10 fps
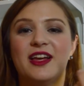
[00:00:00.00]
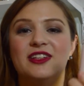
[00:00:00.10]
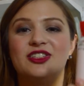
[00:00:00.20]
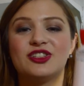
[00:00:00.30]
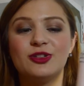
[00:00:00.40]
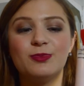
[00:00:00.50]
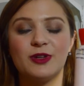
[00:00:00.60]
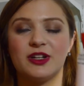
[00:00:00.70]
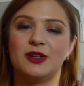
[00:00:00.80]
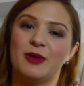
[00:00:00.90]
a
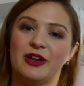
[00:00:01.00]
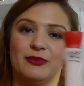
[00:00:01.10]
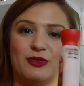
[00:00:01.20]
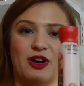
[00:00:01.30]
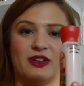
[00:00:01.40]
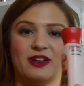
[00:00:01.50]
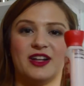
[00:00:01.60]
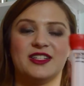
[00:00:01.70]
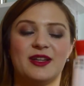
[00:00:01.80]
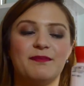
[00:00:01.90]
super good amount of
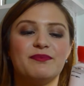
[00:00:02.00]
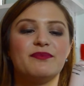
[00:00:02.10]
progress.